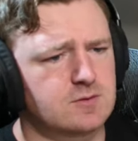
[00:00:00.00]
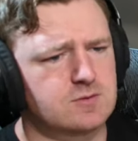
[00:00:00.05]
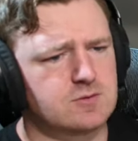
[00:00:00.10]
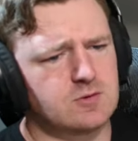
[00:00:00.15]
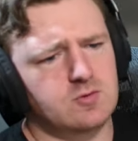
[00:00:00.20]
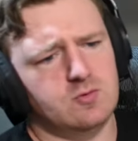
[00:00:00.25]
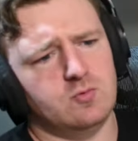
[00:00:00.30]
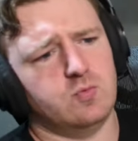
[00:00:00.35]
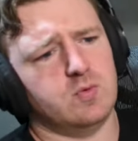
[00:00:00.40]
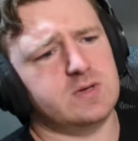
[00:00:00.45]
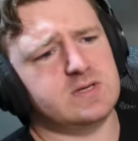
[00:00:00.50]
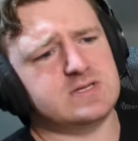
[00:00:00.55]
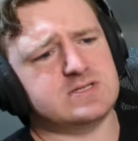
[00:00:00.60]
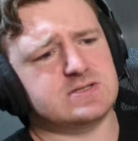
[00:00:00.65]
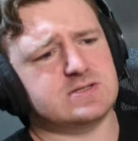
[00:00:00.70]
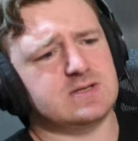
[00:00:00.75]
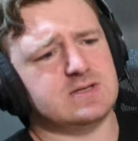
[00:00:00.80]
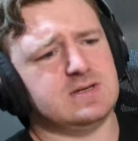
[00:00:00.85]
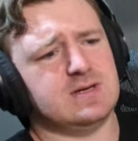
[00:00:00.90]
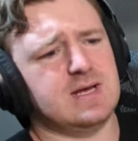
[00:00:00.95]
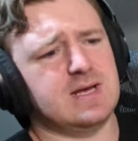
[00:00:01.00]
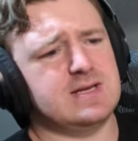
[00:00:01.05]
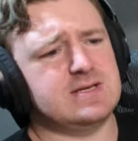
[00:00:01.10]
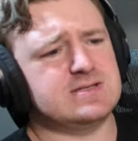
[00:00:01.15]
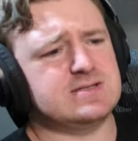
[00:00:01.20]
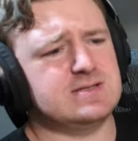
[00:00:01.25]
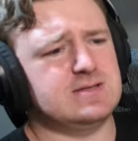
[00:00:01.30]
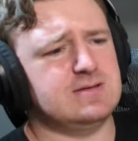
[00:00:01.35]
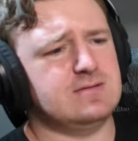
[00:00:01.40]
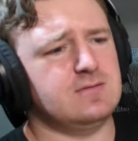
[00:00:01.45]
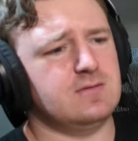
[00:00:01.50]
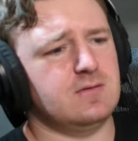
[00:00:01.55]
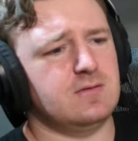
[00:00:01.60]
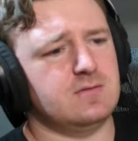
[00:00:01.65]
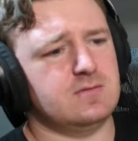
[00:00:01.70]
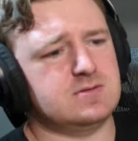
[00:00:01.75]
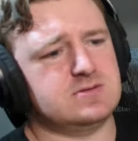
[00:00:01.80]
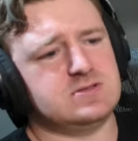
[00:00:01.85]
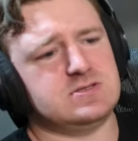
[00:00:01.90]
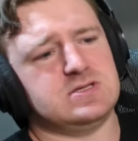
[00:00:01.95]
Dude, what is the Knights?
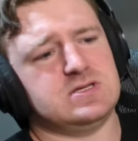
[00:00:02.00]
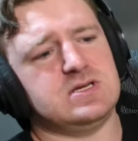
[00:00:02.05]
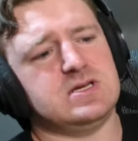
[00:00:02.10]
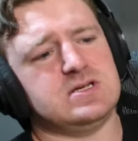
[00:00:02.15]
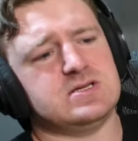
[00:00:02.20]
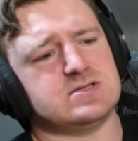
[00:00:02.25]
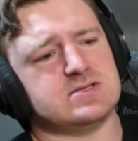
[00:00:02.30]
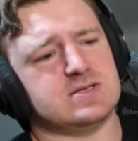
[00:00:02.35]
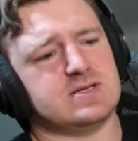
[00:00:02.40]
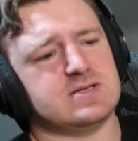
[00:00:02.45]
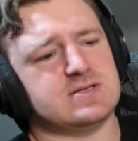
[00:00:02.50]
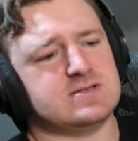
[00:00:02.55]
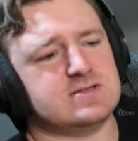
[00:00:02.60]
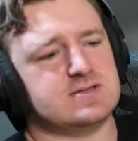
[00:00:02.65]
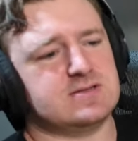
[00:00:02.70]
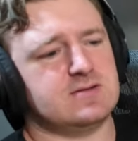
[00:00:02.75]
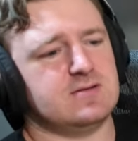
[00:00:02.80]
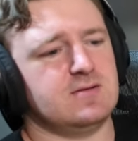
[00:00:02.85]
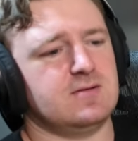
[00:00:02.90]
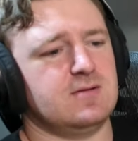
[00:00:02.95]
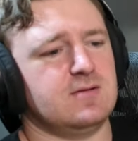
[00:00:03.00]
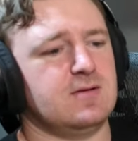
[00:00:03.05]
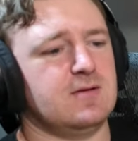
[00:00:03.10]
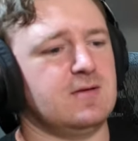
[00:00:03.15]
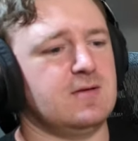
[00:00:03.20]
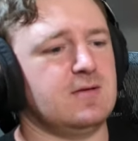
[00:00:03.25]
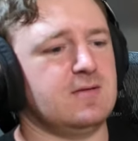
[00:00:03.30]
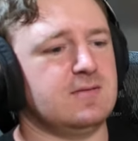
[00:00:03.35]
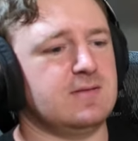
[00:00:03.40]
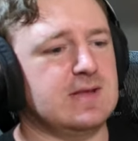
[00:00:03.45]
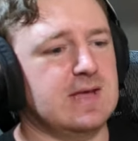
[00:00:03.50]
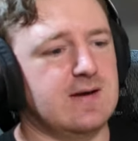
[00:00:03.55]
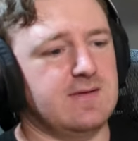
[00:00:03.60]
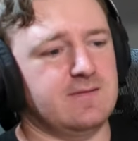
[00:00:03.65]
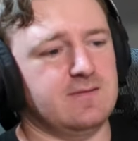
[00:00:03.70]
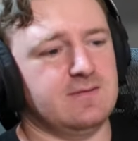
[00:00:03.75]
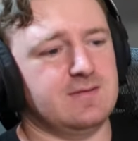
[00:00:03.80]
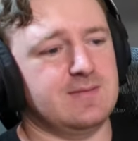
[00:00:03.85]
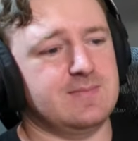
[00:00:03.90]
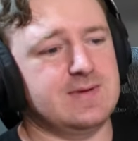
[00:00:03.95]
Jesus.
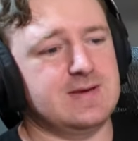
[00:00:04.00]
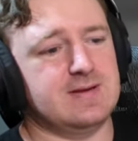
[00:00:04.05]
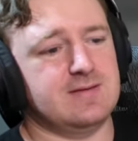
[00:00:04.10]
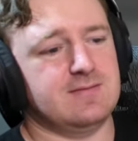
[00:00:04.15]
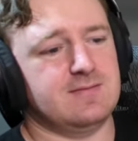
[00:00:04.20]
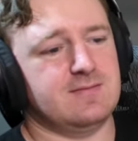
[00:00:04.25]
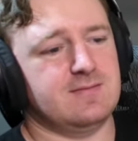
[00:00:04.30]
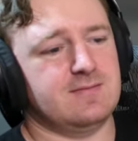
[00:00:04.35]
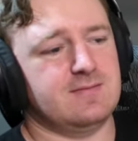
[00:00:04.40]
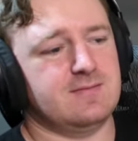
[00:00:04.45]
That I mean,